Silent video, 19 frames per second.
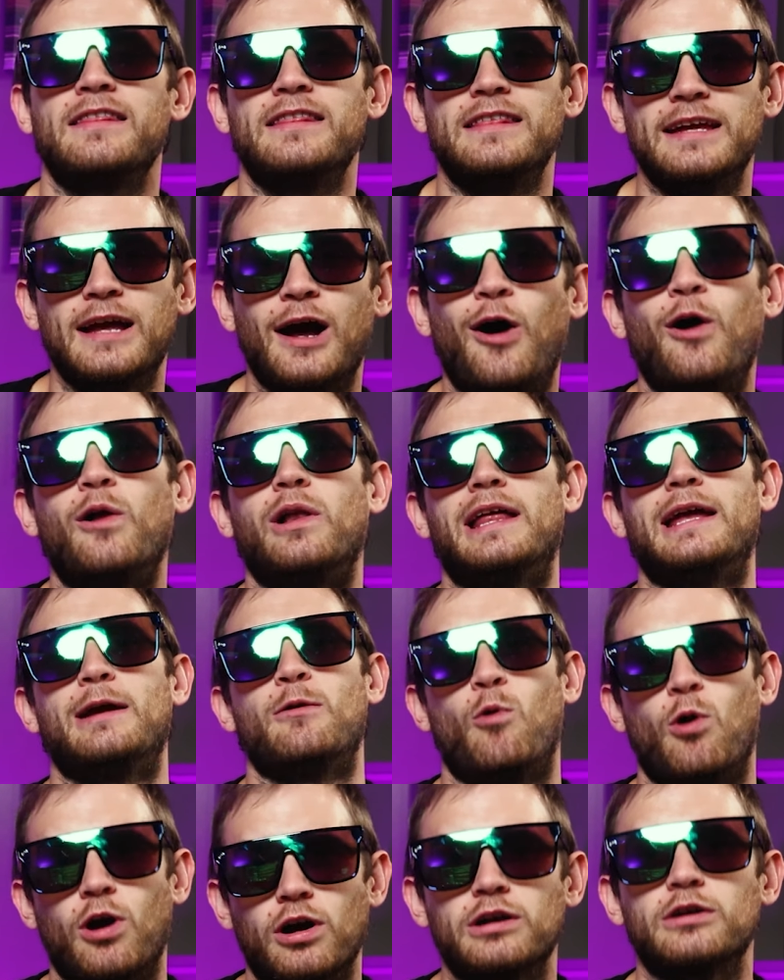the only
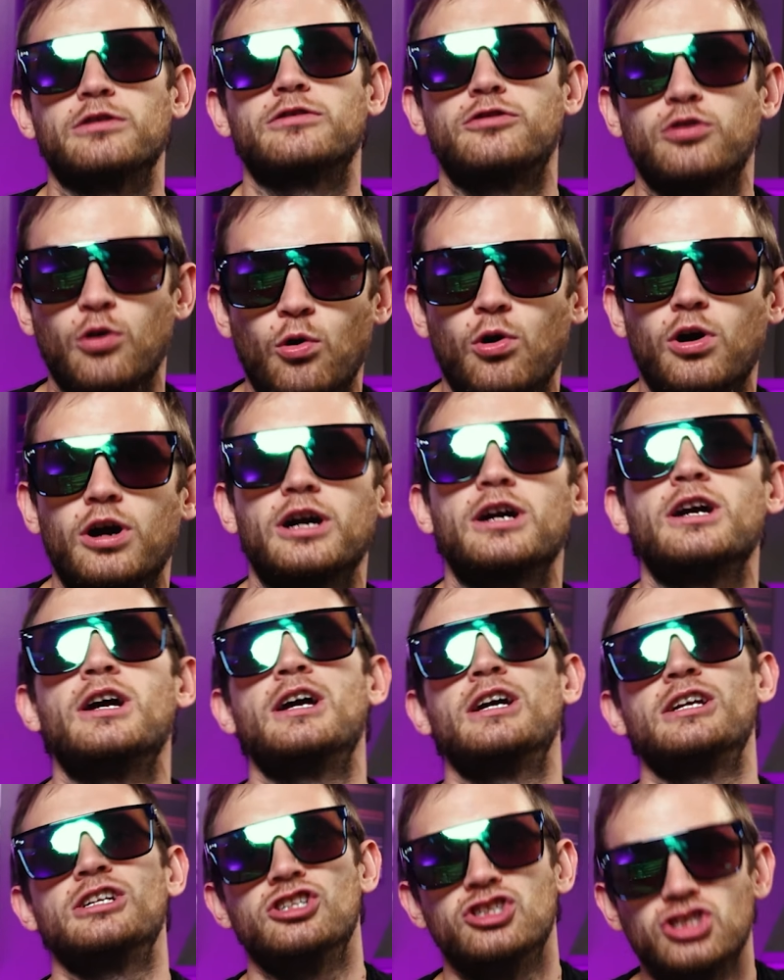world tour
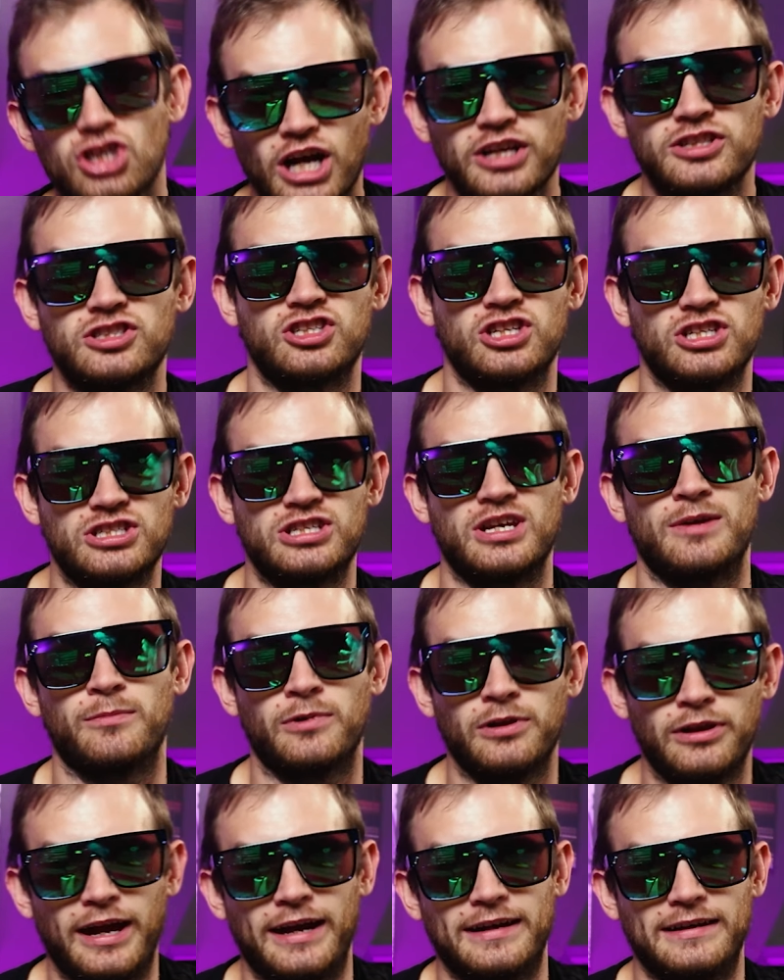Justin
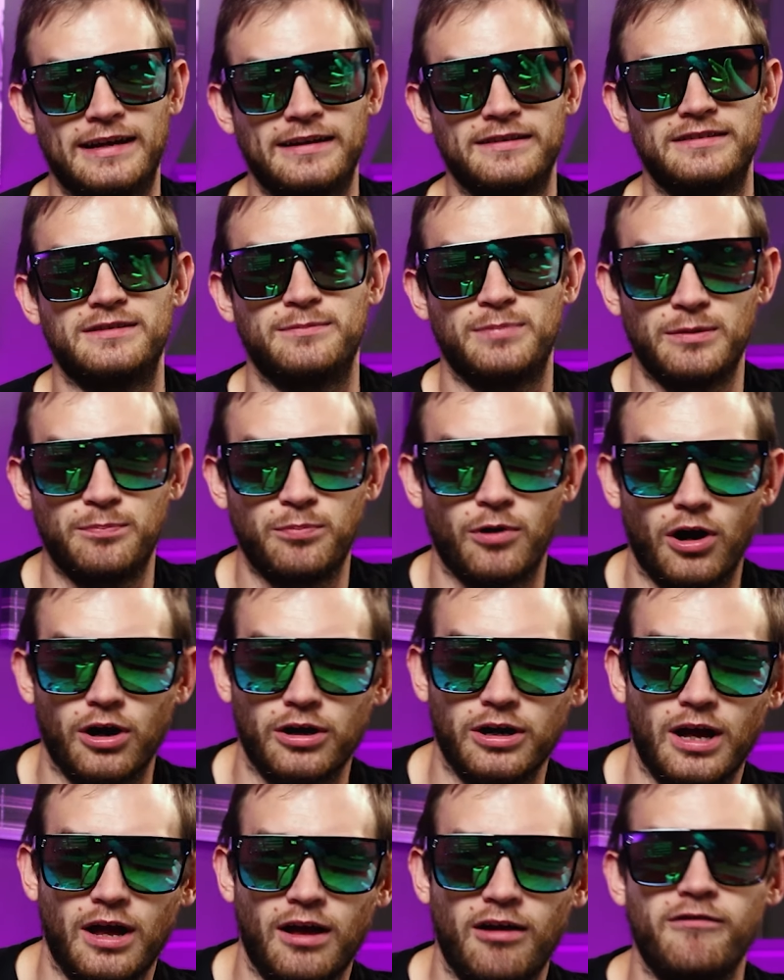Timberlake needs to be
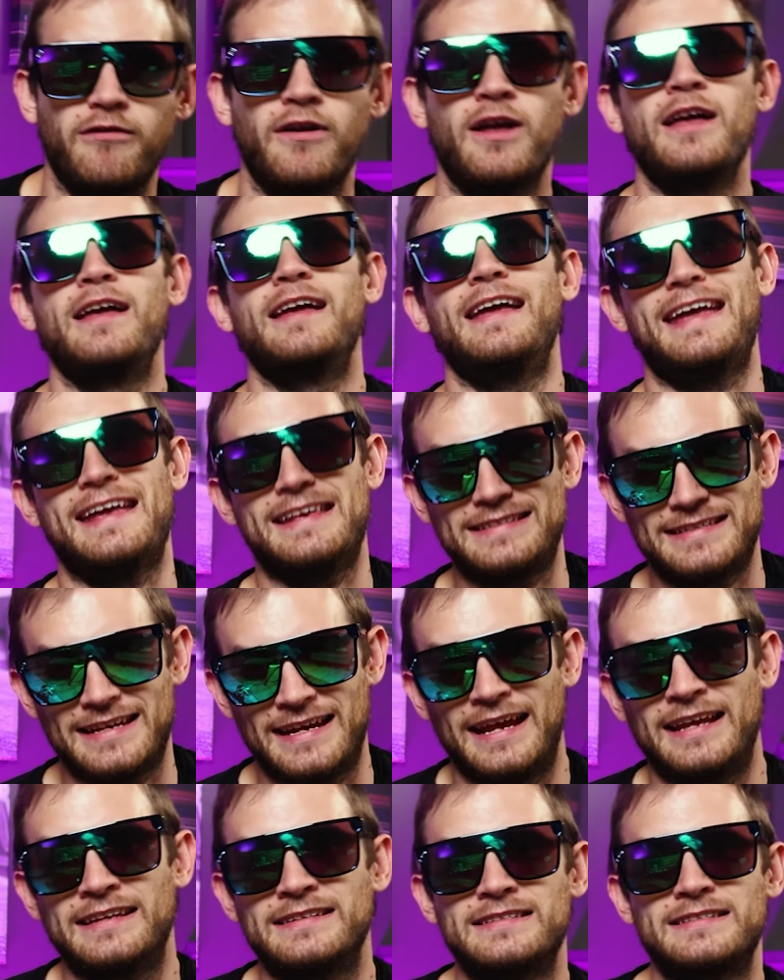part of is an
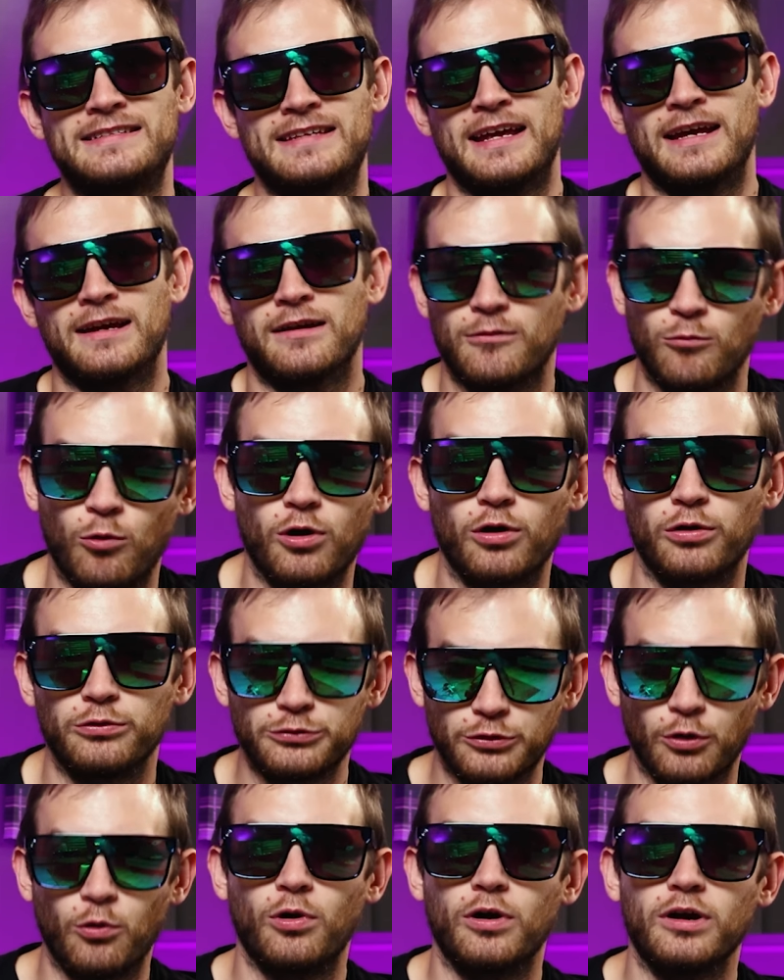NSYNC
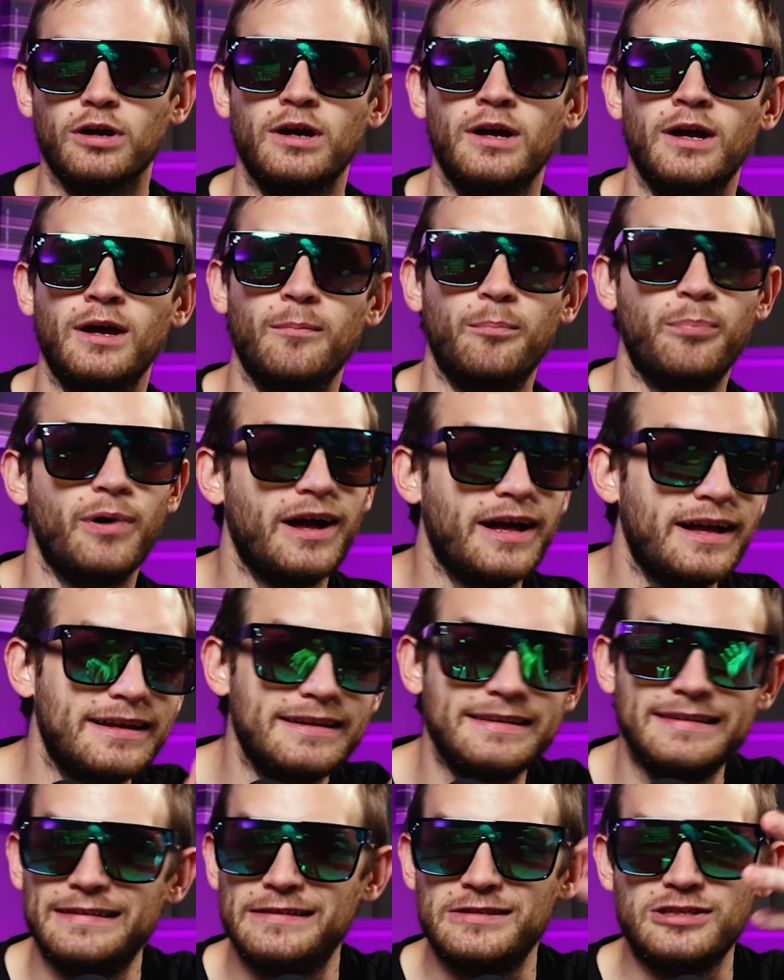world tour.
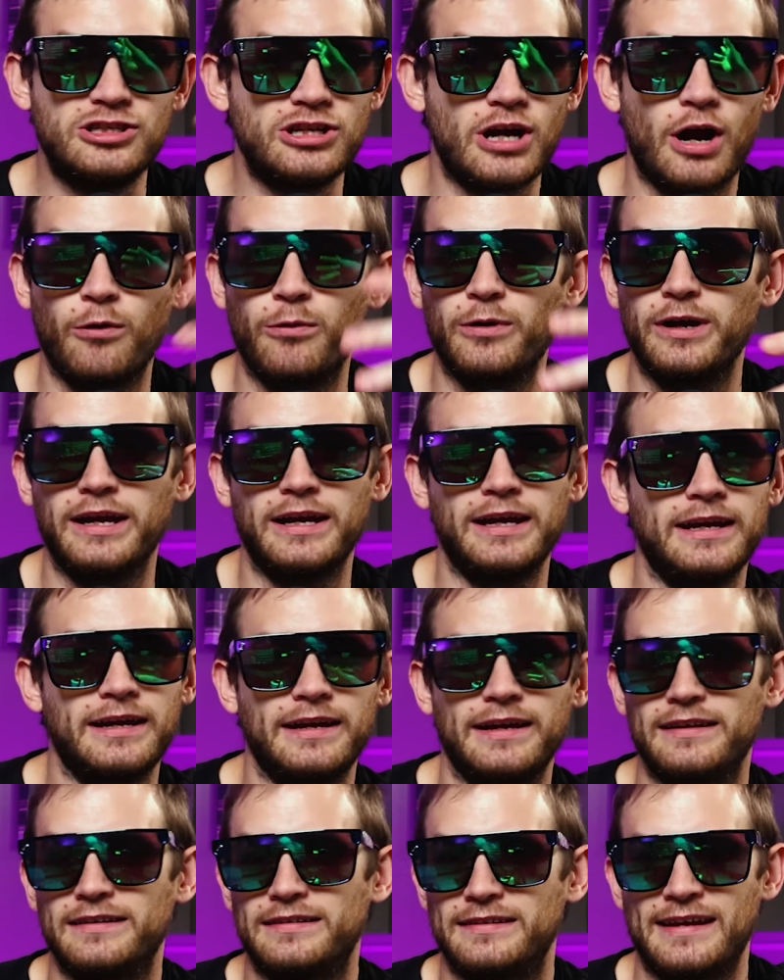But
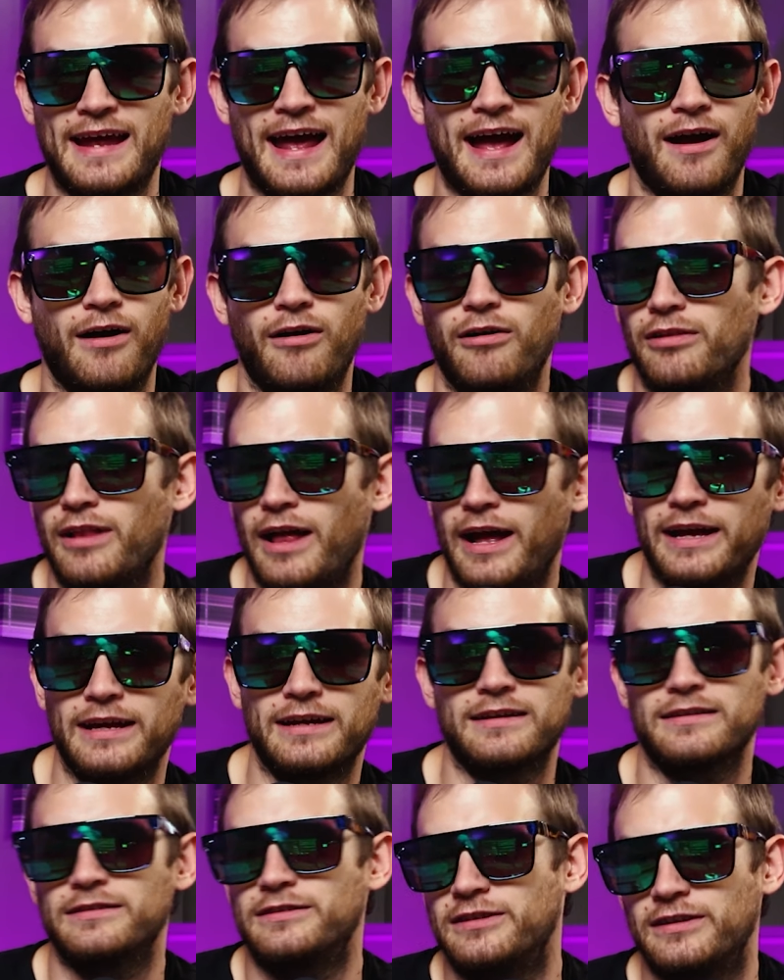Joey is now
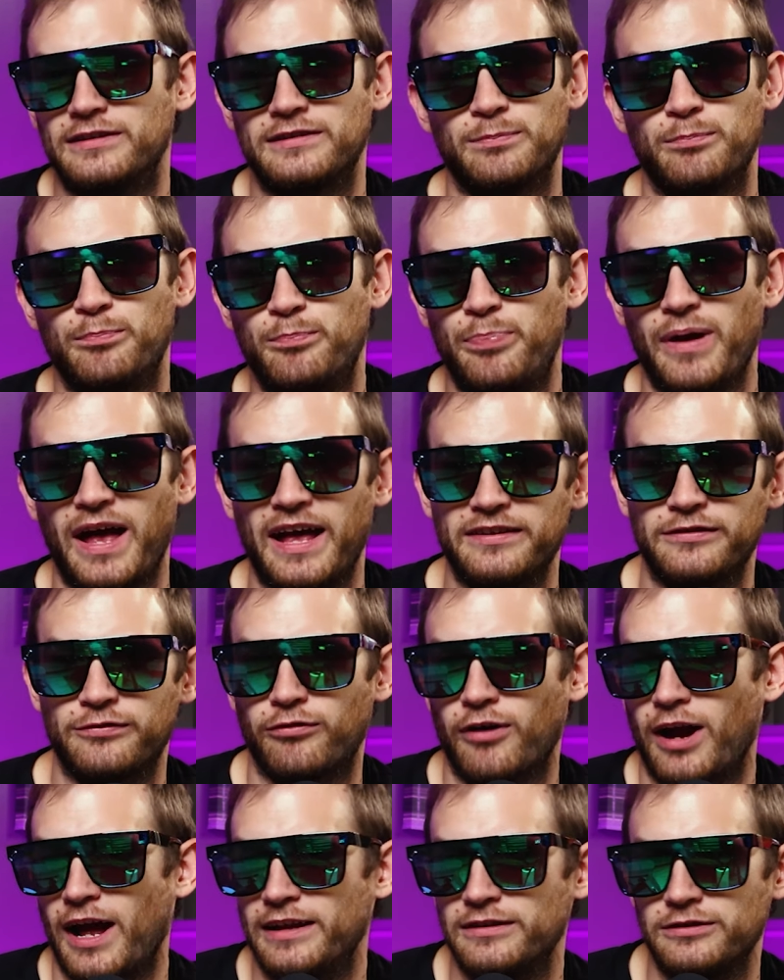like just best
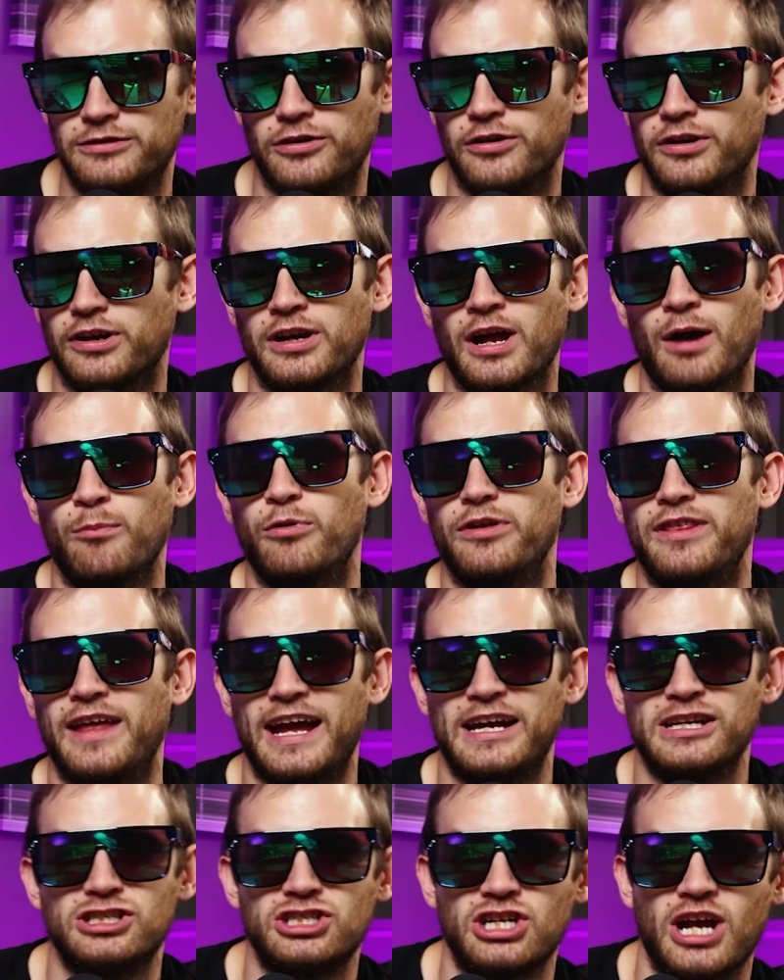friends hooking up with
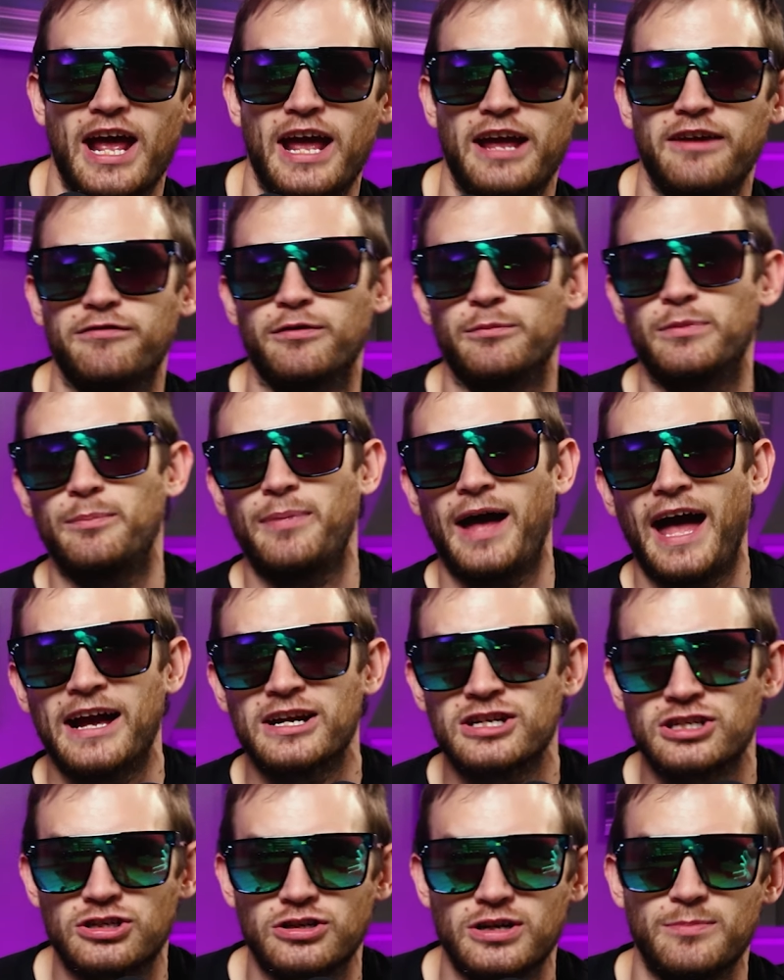AJ from the
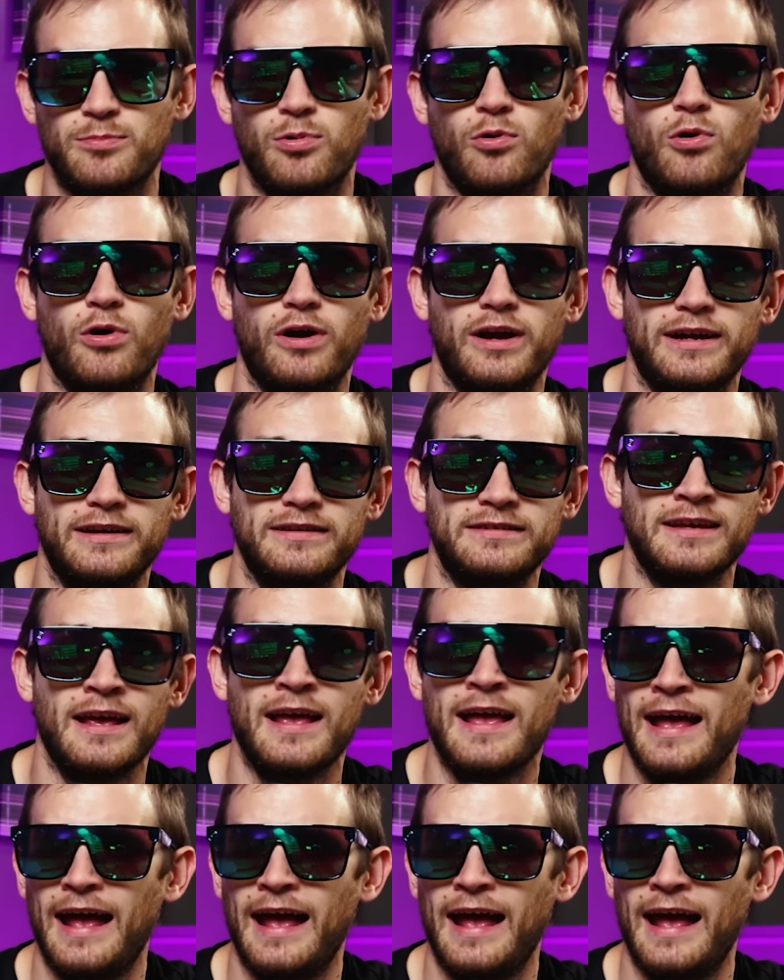Backstreet Boys,